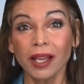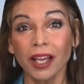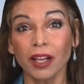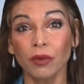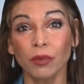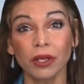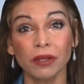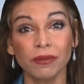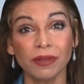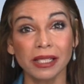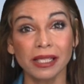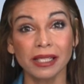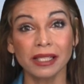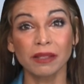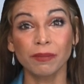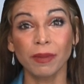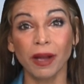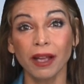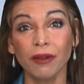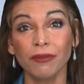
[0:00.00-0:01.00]
And one of
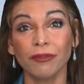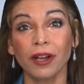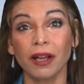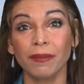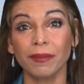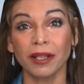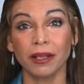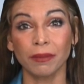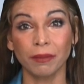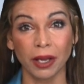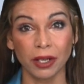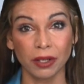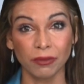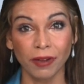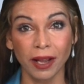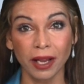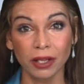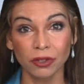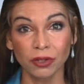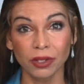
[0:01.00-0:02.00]
India's biopharma
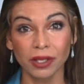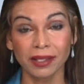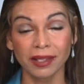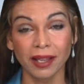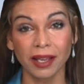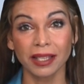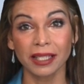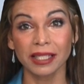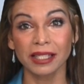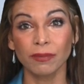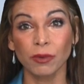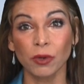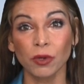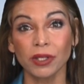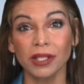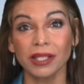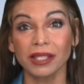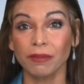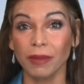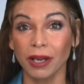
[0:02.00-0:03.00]
manufacturers and
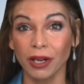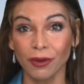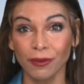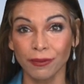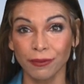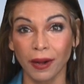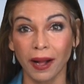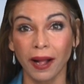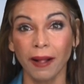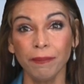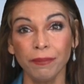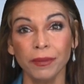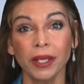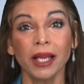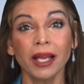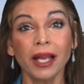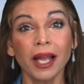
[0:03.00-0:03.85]
exporters, Medopharm,